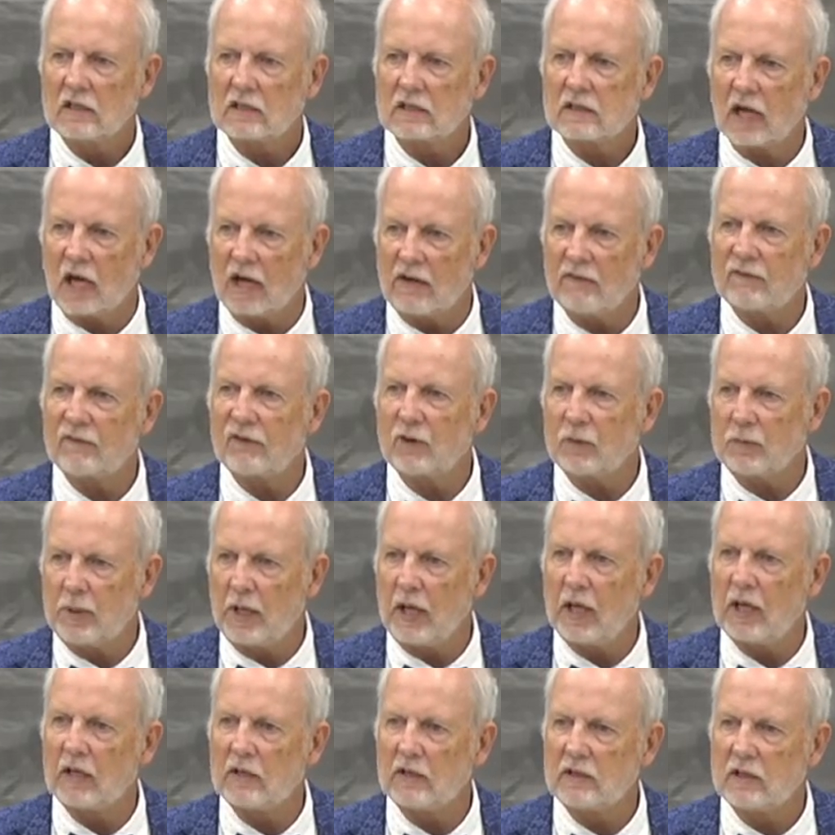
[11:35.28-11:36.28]
Time for
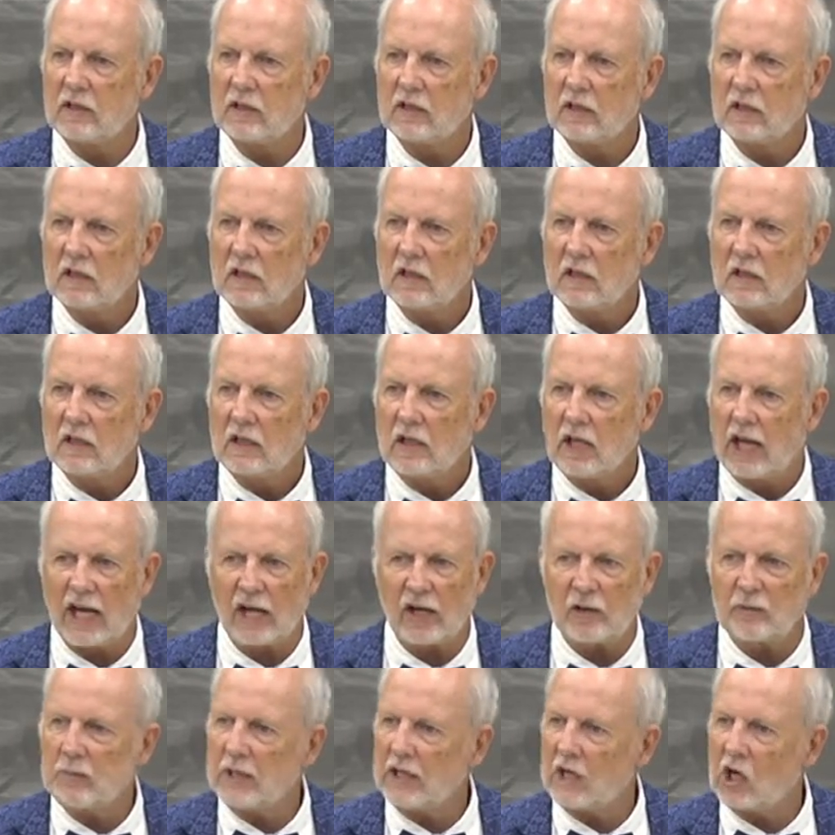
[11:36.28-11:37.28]
bed.
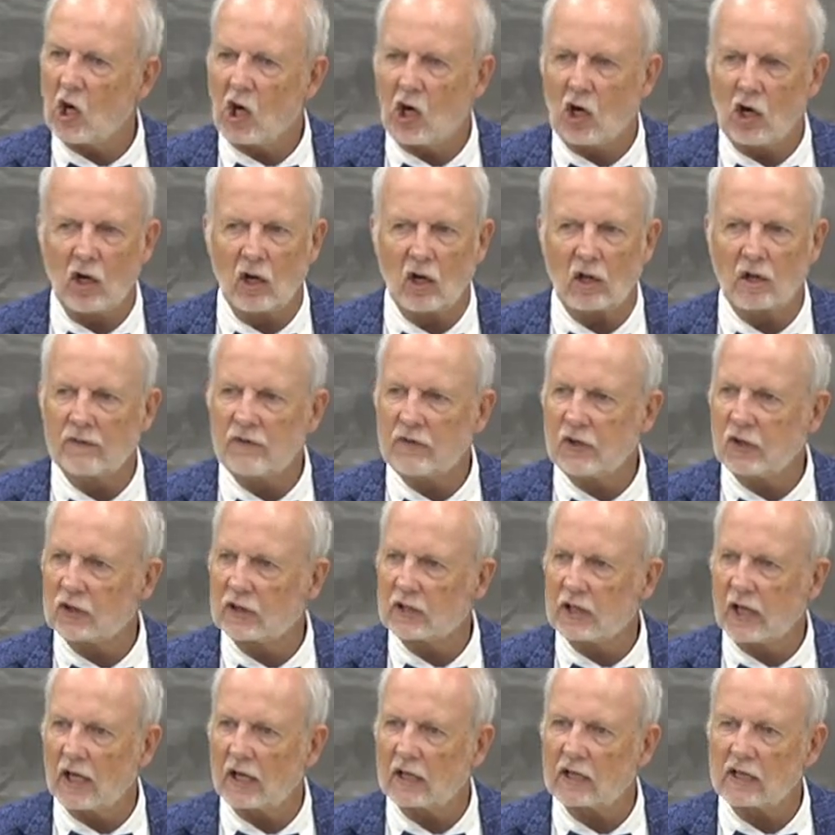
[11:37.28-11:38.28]
Hand me all of your
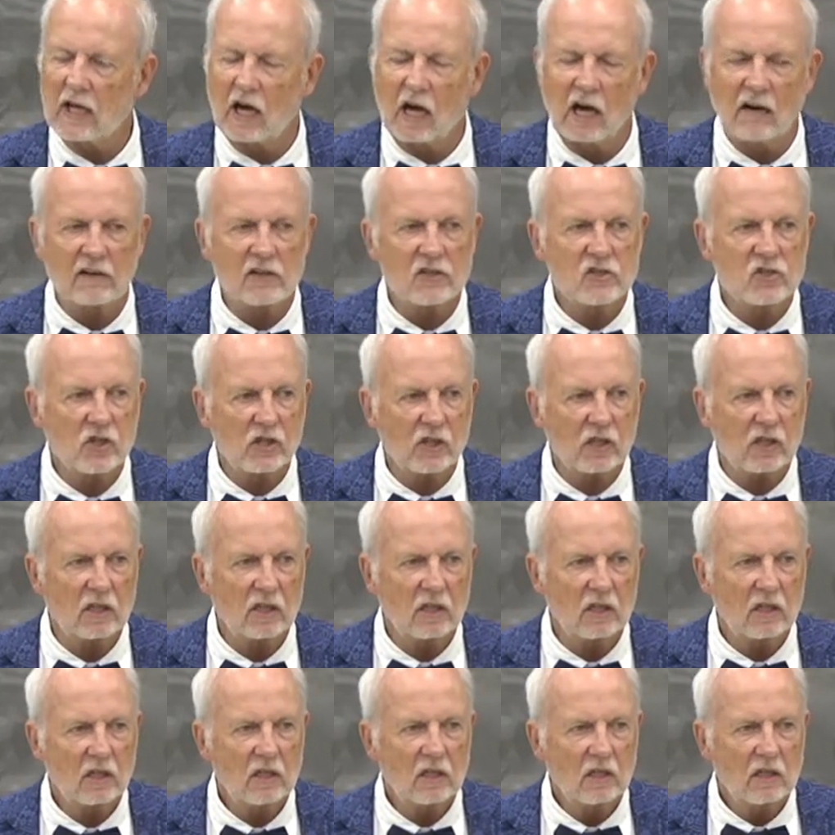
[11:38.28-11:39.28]
technology.
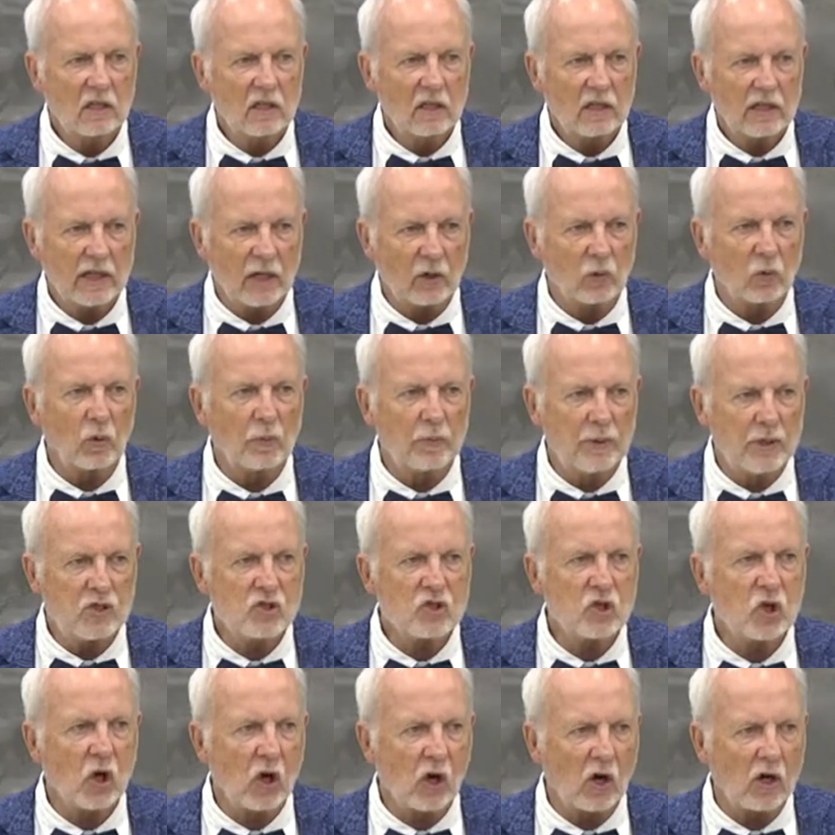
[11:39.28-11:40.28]
It will be
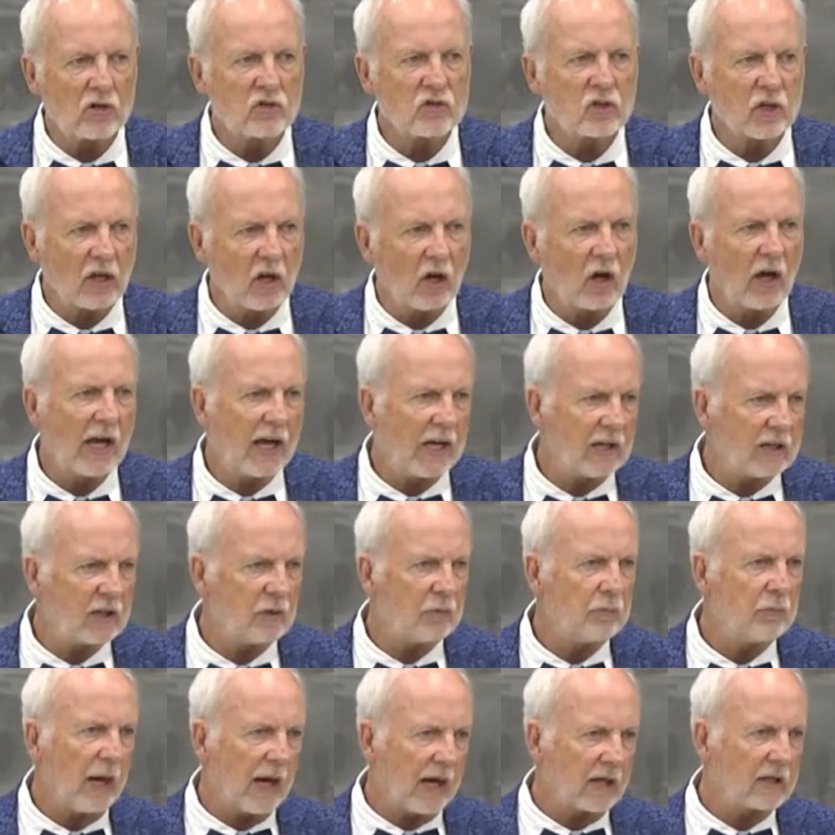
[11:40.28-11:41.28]
charged and I'll hand
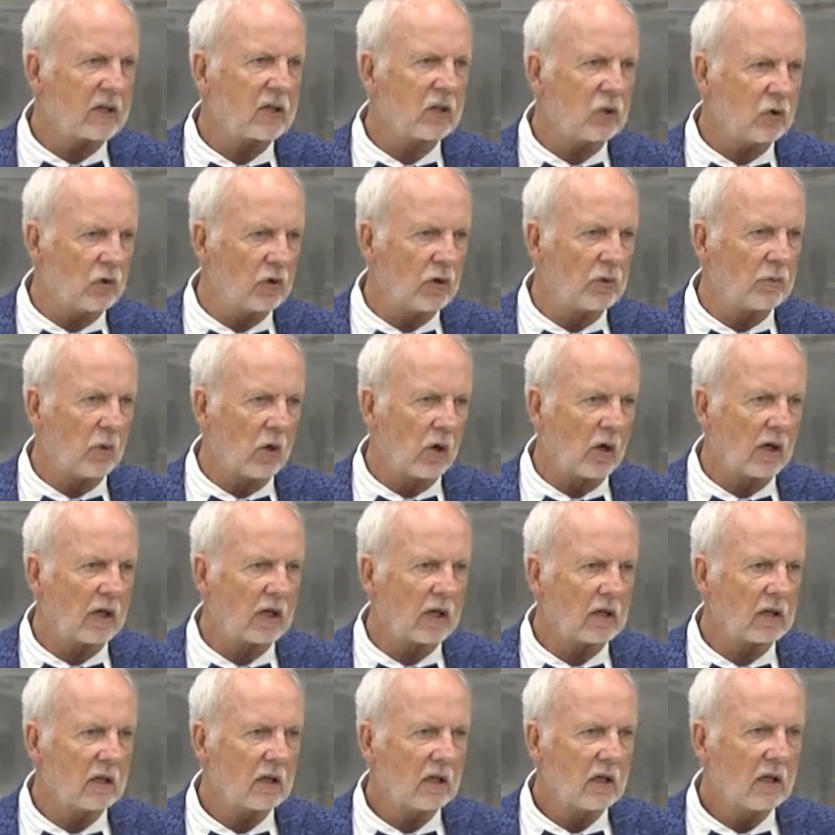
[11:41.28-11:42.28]
it back to you in the
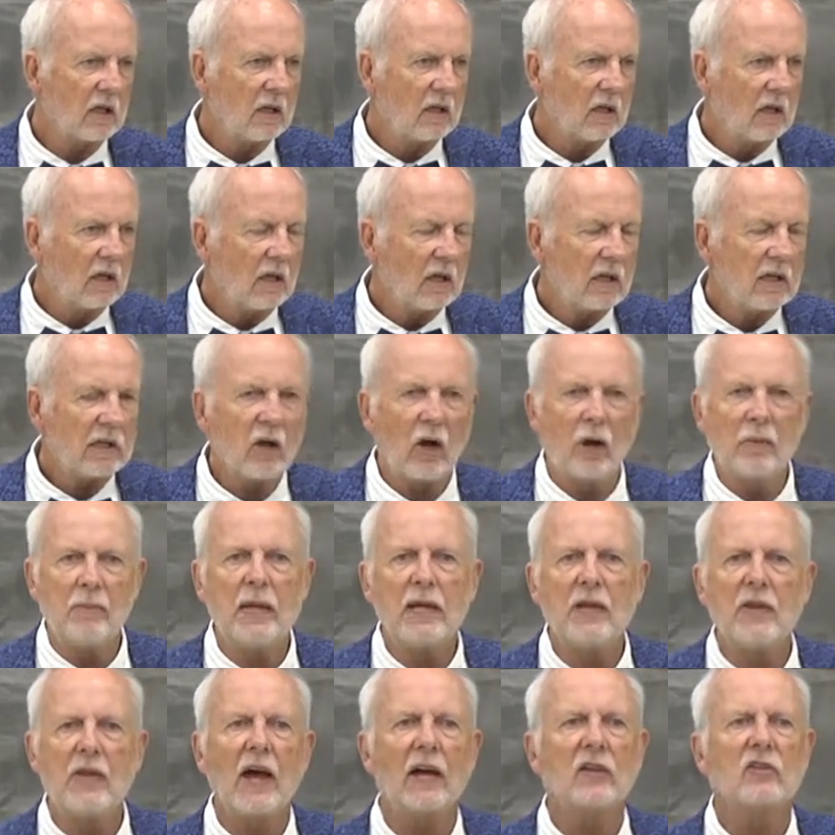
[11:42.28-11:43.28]
morning. Now, I
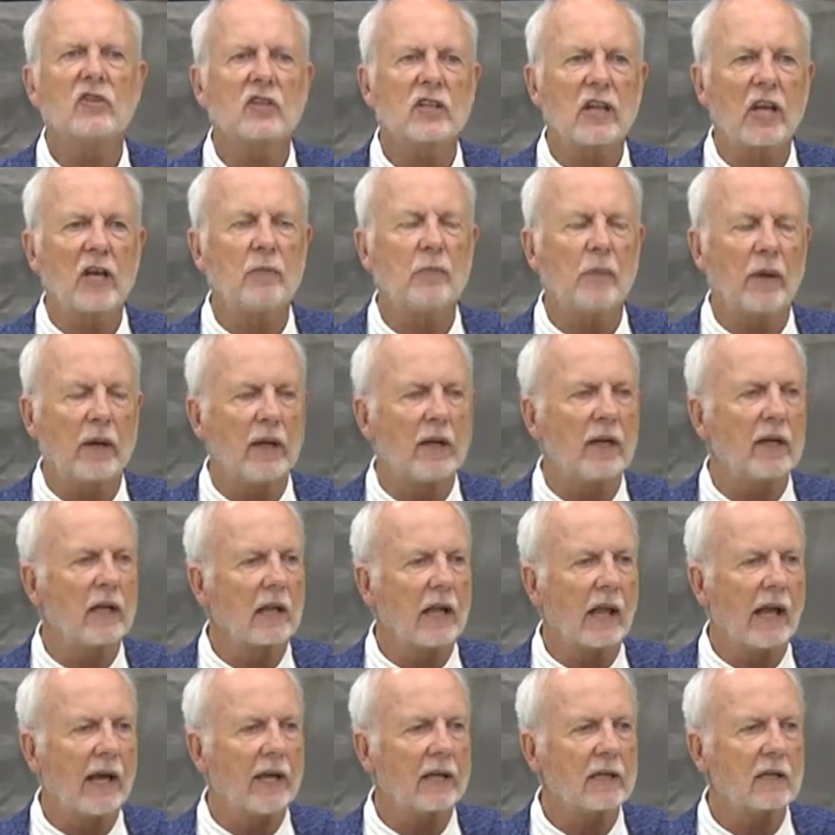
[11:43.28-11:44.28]
made that statement in
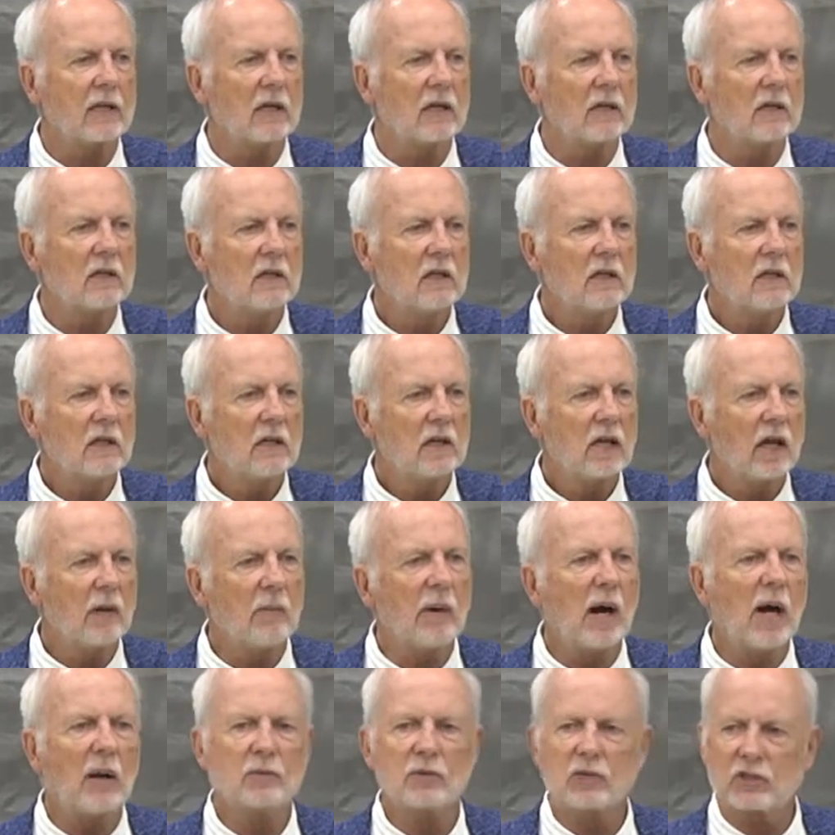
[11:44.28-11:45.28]
Atlanta. A
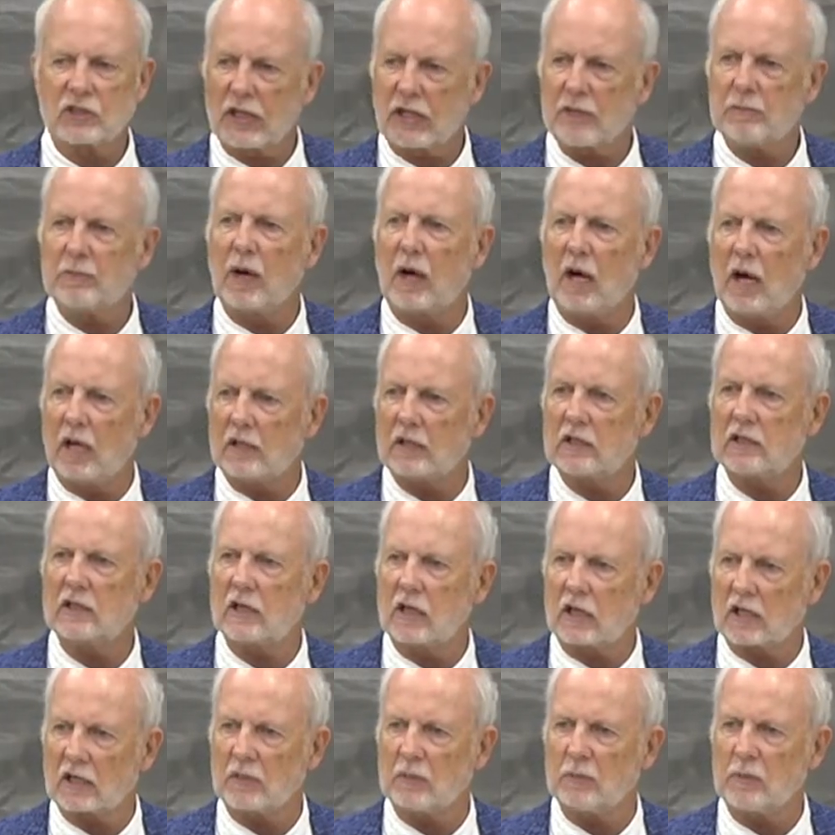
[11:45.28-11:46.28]
mom stayed behind to
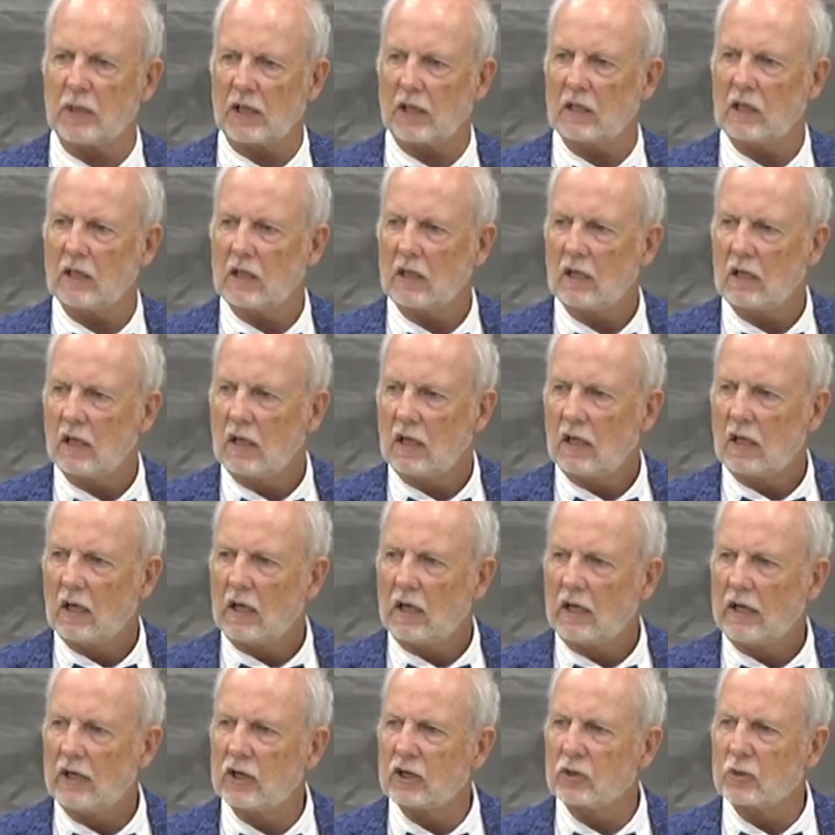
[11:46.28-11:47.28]
talk to me.
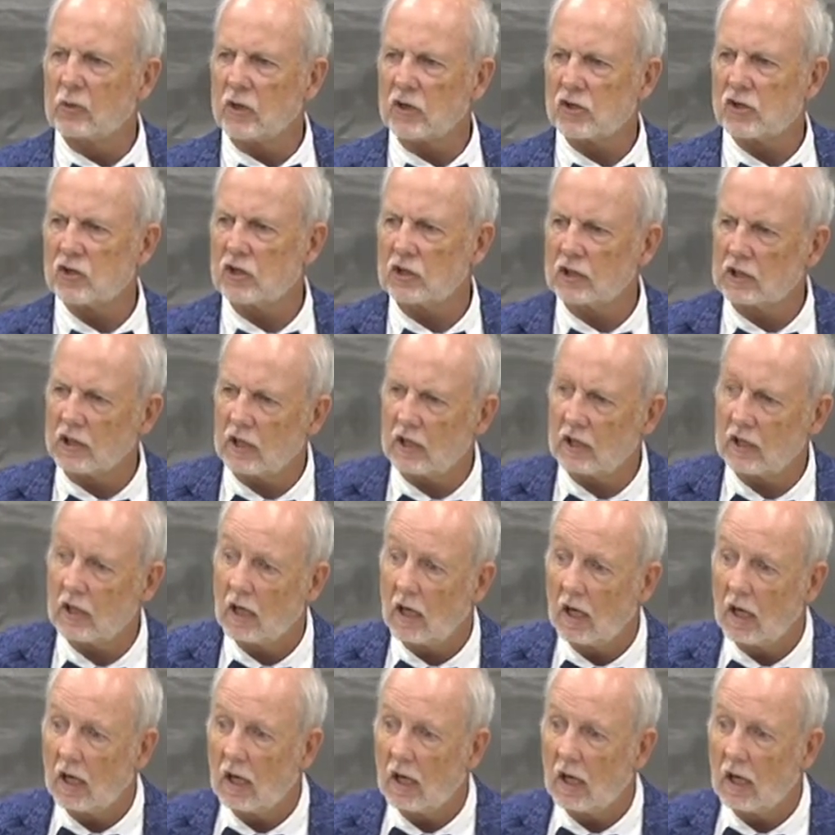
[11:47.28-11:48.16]
Here's what she said.